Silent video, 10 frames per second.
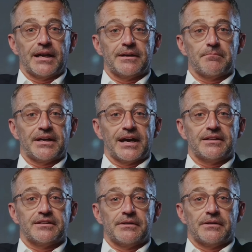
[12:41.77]

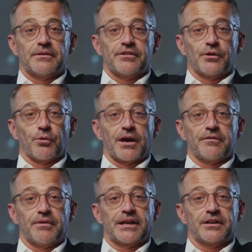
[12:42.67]
NPS, to
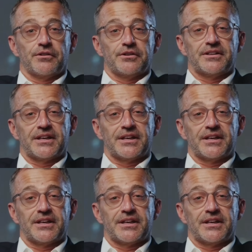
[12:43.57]
quantify user